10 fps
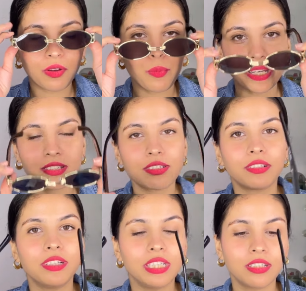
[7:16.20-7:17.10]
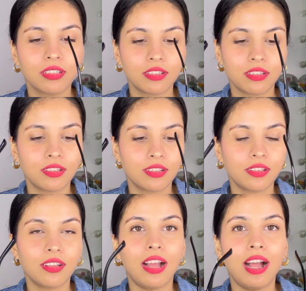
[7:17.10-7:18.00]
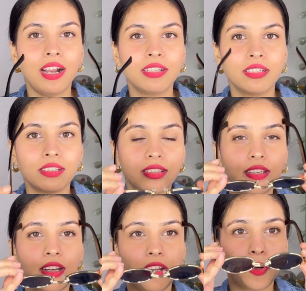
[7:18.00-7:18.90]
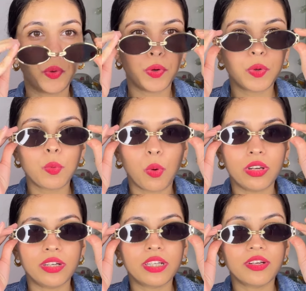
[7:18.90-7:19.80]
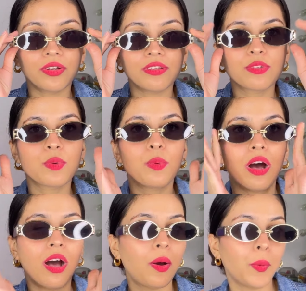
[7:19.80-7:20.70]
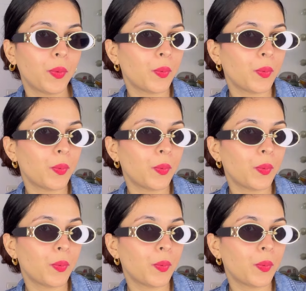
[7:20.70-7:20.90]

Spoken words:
very sturdy and they are good quality also. Wow,